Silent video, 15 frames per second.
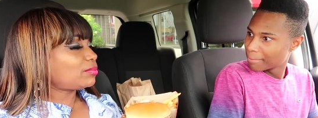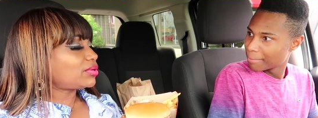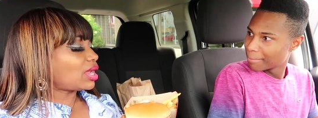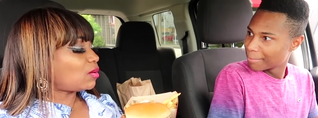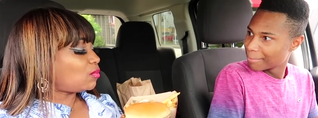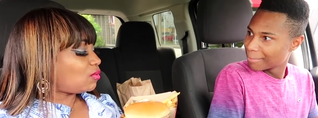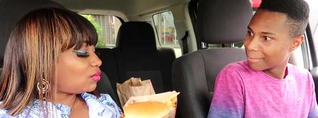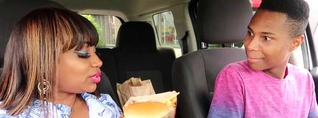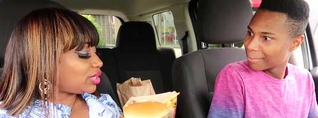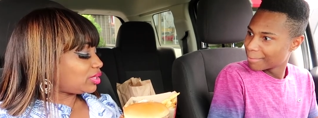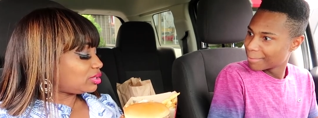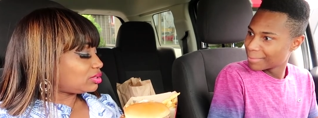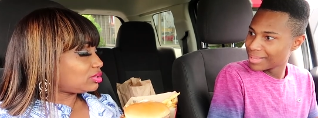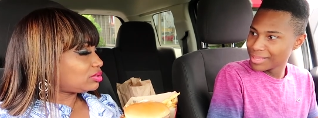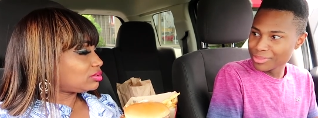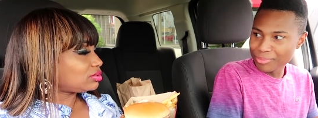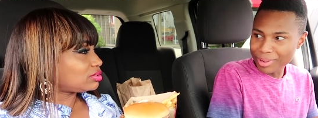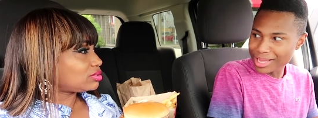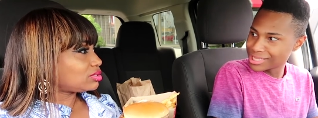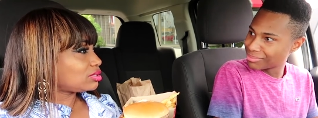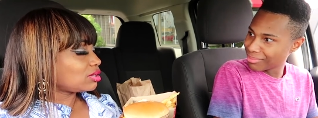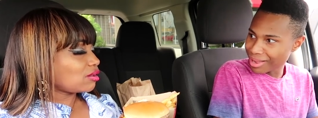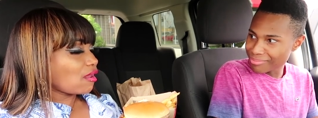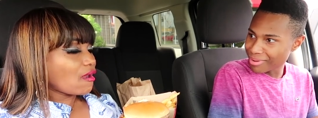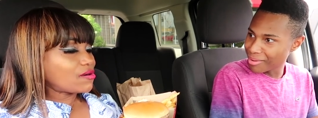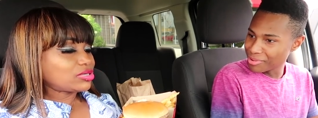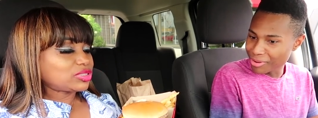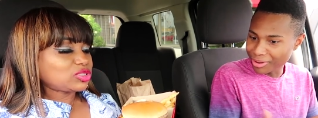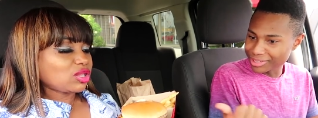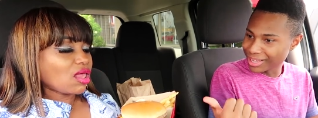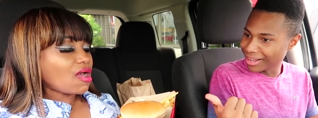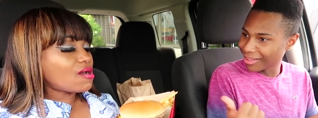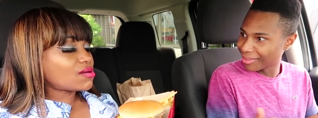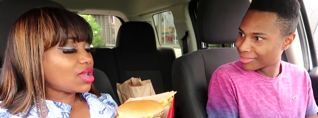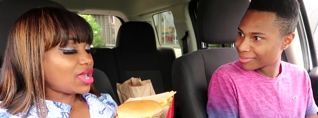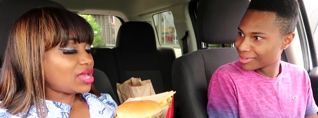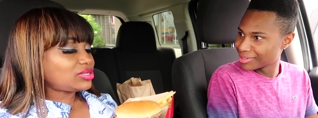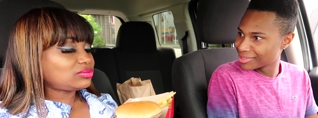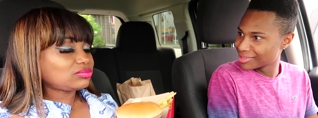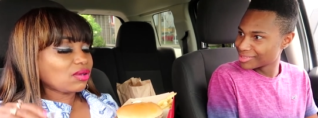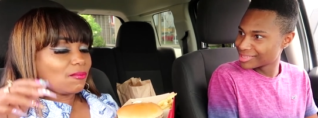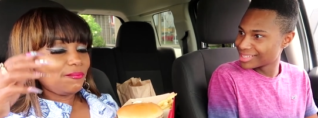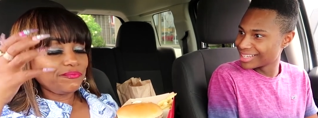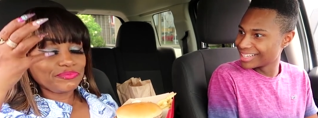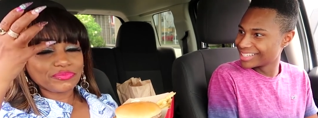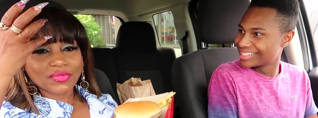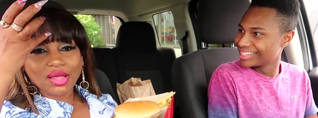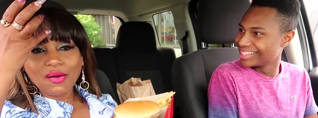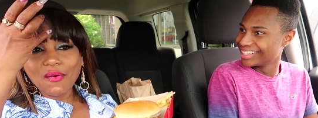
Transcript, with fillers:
Speaker 1: but I want it.
Speaker 2: Either way, it's my mom. You already got all okay. your, your things.